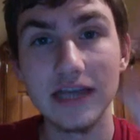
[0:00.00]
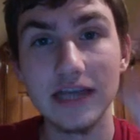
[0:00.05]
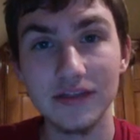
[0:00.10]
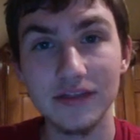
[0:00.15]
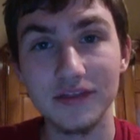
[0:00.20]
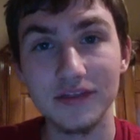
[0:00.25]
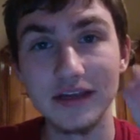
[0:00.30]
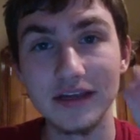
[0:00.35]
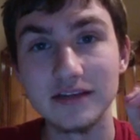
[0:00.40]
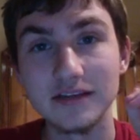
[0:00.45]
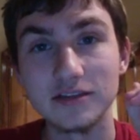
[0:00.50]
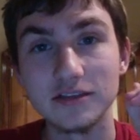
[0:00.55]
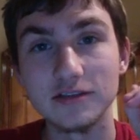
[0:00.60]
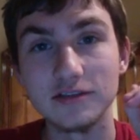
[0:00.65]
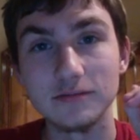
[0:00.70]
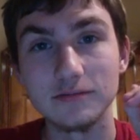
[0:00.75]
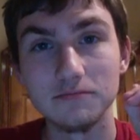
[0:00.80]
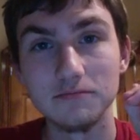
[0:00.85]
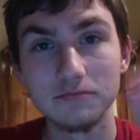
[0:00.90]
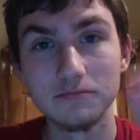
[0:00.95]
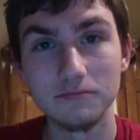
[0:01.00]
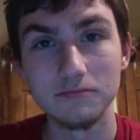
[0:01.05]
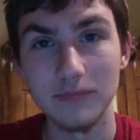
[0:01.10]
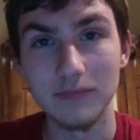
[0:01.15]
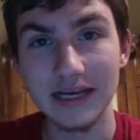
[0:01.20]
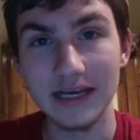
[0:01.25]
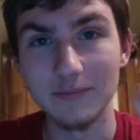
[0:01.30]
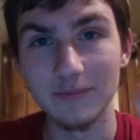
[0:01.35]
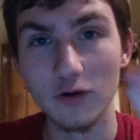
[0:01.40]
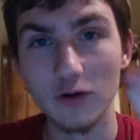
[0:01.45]
get things,
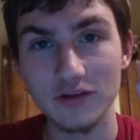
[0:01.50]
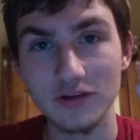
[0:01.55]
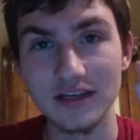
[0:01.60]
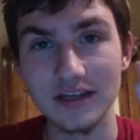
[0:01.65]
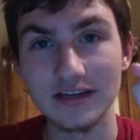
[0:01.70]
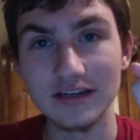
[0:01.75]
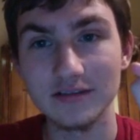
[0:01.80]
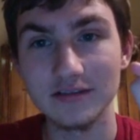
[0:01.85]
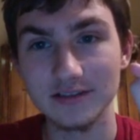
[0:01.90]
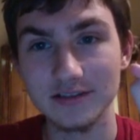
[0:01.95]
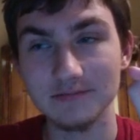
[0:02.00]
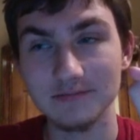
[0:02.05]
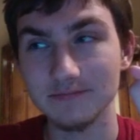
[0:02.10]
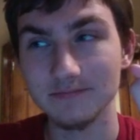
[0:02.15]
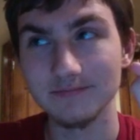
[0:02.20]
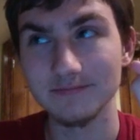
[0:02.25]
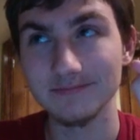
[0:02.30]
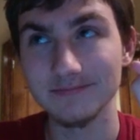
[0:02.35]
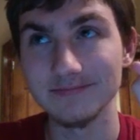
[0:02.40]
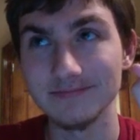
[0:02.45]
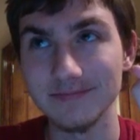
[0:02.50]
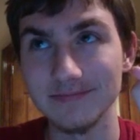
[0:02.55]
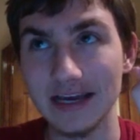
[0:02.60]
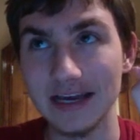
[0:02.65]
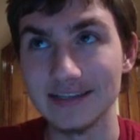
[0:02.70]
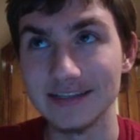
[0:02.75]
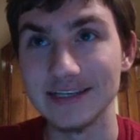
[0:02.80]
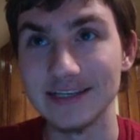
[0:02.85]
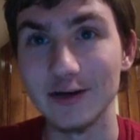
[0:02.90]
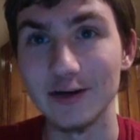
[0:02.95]
make more things,
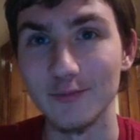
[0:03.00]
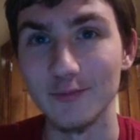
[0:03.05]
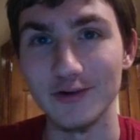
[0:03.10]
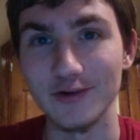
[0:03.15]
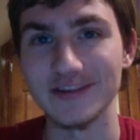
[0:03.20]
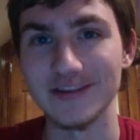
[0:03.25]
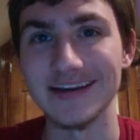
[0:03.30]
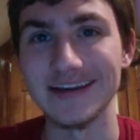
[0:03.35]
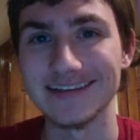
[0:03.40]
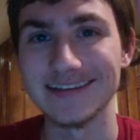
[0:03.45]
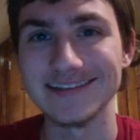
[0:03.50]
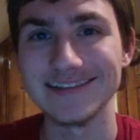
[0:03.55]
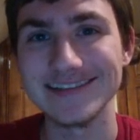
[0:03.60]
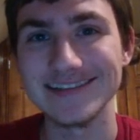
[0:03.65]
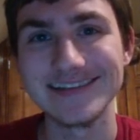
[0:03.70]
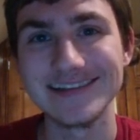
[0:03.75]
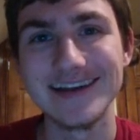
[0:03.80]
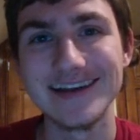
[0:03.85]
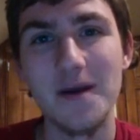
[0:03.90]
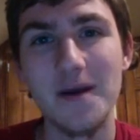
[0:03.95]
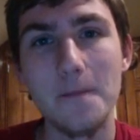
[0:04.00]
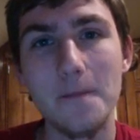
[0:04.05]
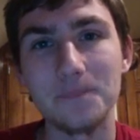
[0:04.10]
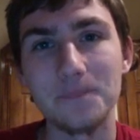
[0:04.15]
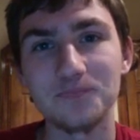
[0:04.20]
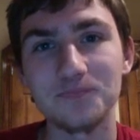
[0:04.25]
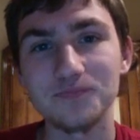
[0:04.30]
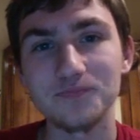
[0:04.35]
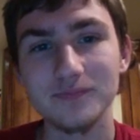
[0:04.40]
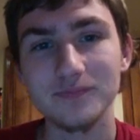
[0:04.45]
and kill more things.
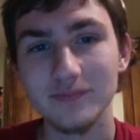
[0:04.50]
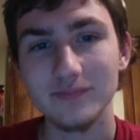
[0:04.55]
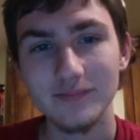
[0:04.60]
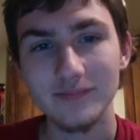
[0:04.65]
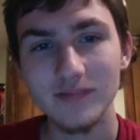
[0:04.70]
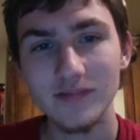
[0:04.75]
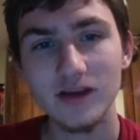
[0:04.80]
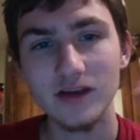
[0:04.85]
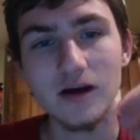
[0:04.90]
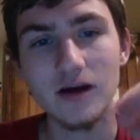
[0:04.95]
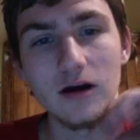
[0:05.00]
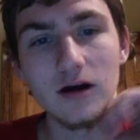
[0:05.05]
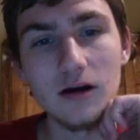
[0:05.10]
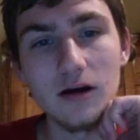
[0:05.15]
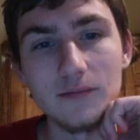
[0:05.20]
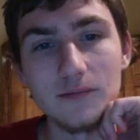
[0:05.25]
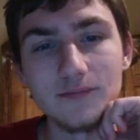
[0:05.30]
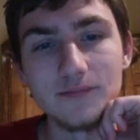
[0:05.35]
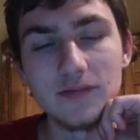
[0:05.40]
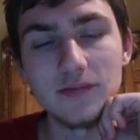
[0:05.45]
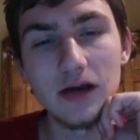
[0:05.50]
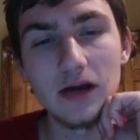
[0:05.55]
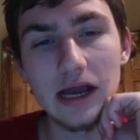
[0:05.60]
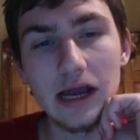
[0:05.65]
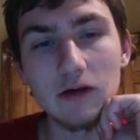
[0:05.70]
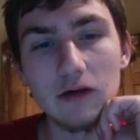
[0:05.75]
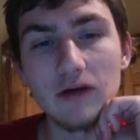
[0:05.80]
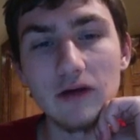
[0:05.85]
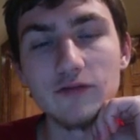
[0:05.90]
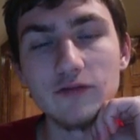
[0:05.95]

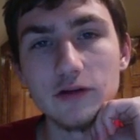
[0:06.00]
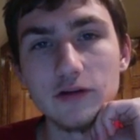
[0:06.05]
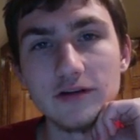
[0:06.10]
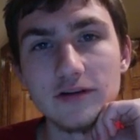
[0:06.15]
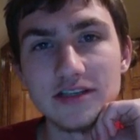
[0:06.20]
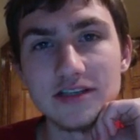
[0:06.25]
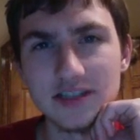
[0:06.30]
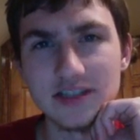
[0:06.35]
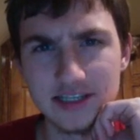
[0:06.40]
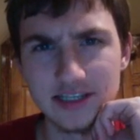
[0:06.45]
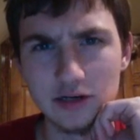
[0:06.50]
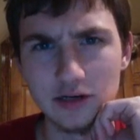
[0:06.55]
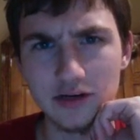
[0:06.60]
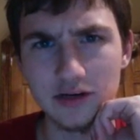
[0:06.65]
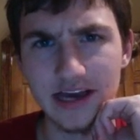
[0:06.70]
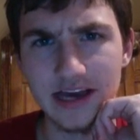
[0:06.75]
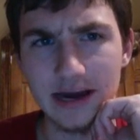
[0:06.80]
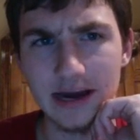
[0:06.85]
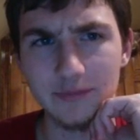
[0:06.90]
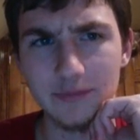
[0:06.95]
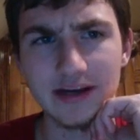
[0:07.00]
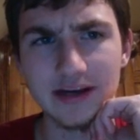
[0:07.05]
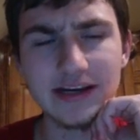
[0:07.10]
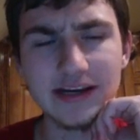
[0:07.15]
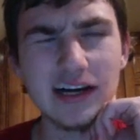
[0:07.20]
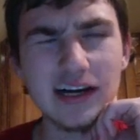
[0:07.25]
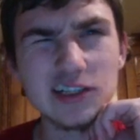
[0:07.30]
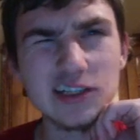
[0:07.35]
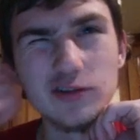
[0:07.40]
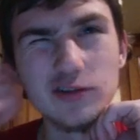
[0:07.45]
However, there is a skill cap. I
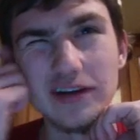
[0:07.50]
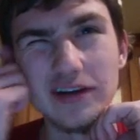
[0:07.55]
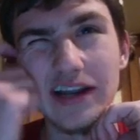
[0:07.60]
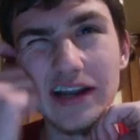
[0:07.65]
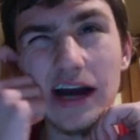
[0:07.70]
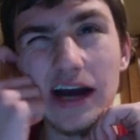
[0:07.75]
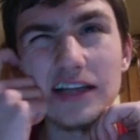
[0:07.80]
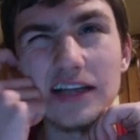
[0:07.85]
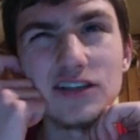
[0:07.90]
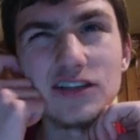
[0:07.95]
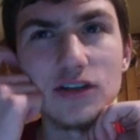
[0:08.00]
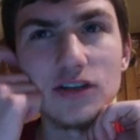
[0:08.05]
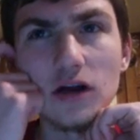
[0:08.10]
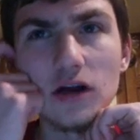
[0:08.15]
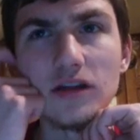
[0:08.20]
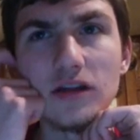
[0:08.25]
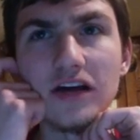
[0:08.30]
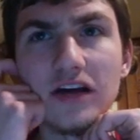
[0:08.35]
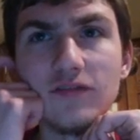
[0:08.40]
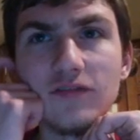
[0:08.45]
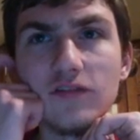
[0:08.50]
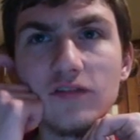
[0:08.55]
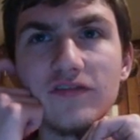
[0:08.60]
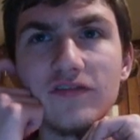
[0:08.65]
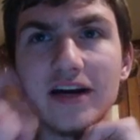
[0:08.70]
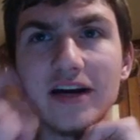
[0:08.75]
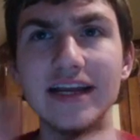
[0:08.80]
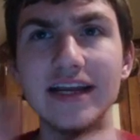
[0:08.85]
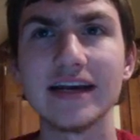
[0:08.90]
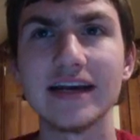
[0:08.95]
got to a 9-star level
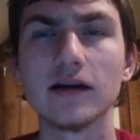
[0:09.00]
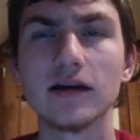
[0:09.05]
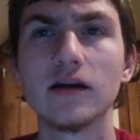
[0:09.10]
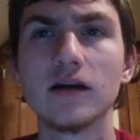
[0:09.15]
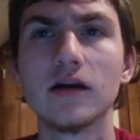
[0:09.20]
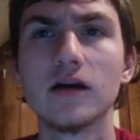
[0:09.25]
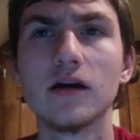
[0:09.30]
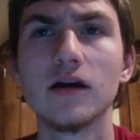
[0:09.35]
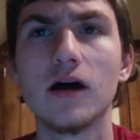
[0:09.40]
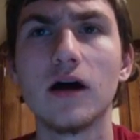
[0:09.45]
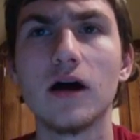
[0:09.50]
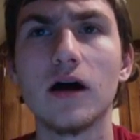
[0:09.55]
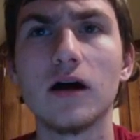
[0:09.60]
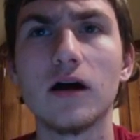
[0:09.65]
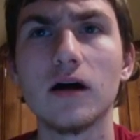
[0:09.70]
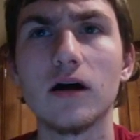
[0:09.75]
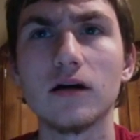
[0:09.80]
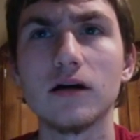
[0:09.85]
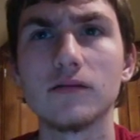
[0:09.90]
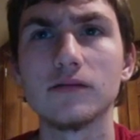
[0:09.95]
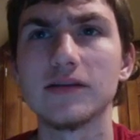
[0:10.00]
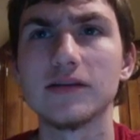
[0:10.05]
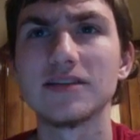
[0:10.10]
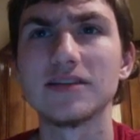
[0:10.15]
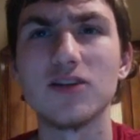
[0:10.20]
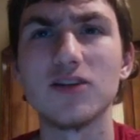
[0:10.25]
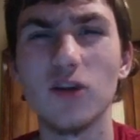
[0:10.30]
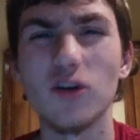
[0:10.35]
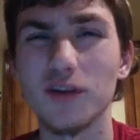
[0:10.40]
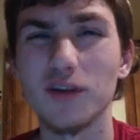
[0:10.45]
fighting
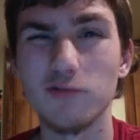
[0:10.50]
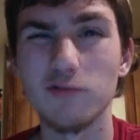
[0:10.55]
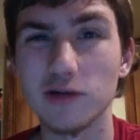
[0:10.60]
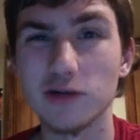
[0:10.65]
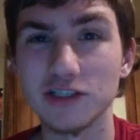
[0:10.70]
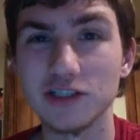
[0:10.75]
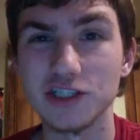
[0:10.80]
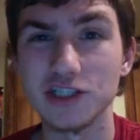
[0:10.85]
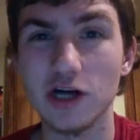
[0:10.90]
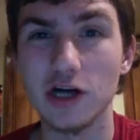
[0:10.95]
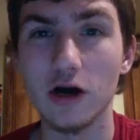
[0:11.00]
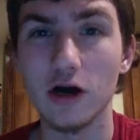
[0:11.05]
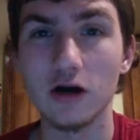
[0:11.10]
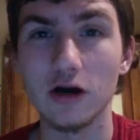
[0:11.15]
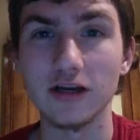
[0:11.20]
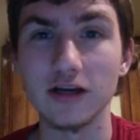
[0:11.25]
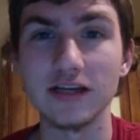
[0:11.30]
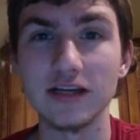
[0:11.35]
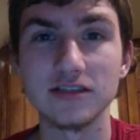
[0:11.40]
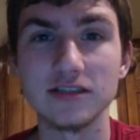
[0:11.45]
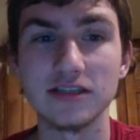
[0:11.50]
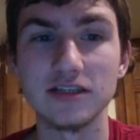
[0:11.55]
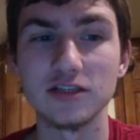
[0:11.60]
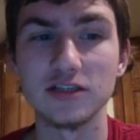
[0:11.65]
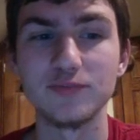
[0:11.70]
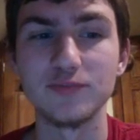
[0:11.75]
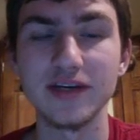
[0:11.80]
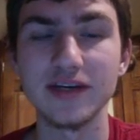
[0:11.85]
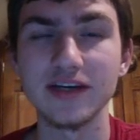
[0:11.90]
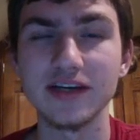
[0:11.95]
it's called the Rajang. It's this
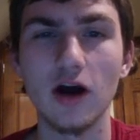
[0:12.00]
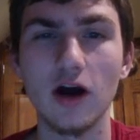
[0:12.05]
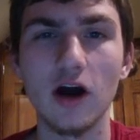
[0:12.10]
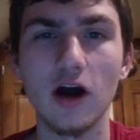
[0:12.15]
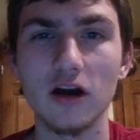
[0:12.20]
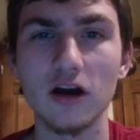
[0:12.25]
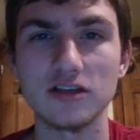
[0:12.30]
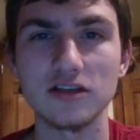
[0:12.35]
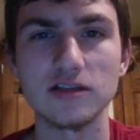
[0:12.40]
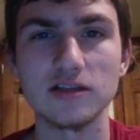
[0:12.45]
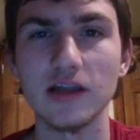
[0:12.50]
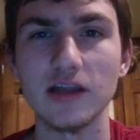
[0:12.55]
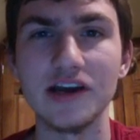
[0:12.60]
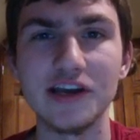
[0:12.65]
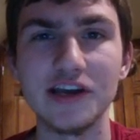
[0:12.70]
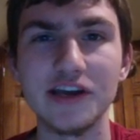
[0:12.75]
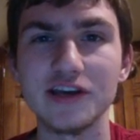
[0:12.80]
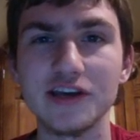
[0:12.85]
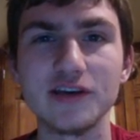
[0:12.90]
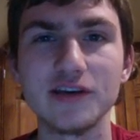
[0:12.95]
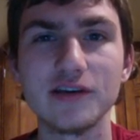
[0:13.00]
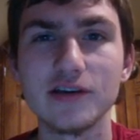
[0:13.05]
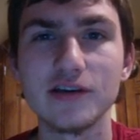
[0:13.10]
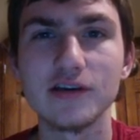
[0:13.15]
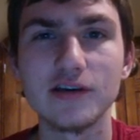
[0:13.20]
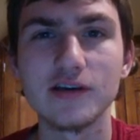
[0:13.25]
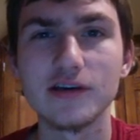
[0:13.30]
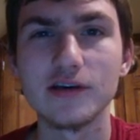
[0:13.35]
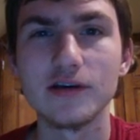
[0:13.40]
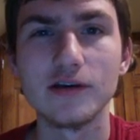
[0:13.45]
big ox-like
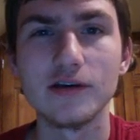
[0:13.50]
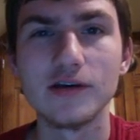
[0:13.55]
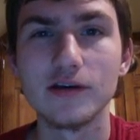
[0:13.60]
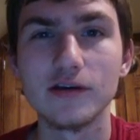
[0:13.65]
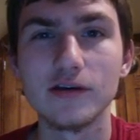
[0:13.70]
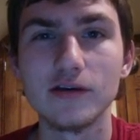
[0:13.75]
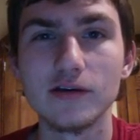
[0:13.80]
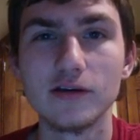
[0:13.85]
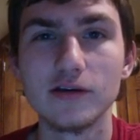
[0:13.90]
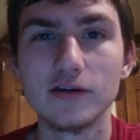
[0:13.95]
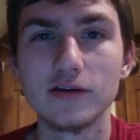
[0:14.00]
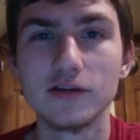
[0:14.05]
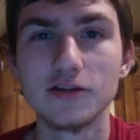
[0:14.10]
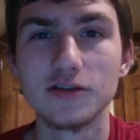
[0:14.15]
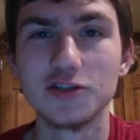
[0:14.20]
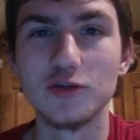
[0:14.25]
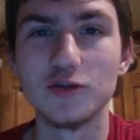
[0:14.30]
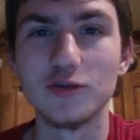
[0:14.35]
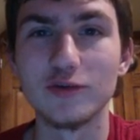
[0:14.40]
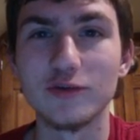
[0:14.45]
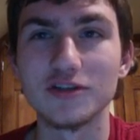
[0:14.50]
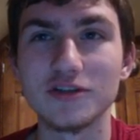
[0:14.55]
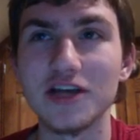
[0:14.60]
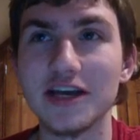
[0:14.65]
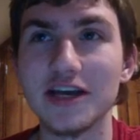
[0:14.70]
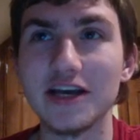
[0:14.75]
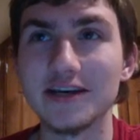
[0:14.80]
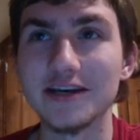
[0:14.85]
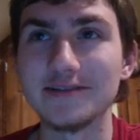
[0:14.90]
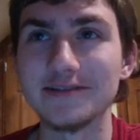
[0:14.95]
Super
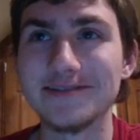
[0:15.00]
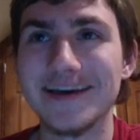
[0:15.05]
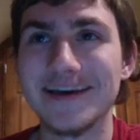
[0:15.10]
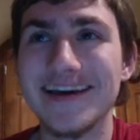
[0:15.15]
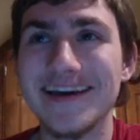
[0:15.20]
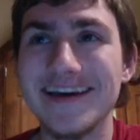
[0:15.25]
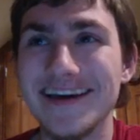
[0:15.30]
Saiyan.